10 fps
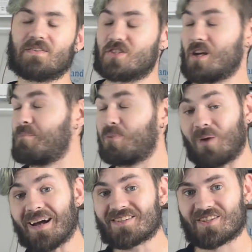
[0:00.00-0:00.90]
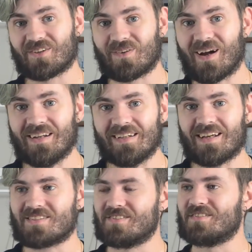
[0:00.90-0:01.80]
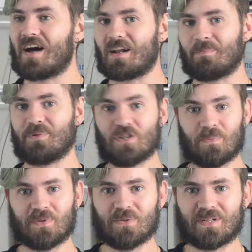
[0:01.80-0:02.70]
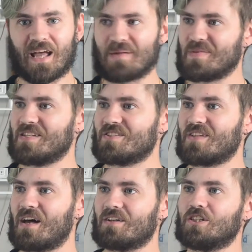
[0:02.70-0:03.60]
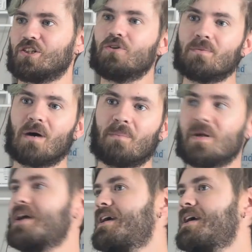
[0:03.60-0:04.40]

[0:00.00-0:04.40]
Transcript: Surprising, right? It's not a pew-pew game. It's not a shoot-'em-up.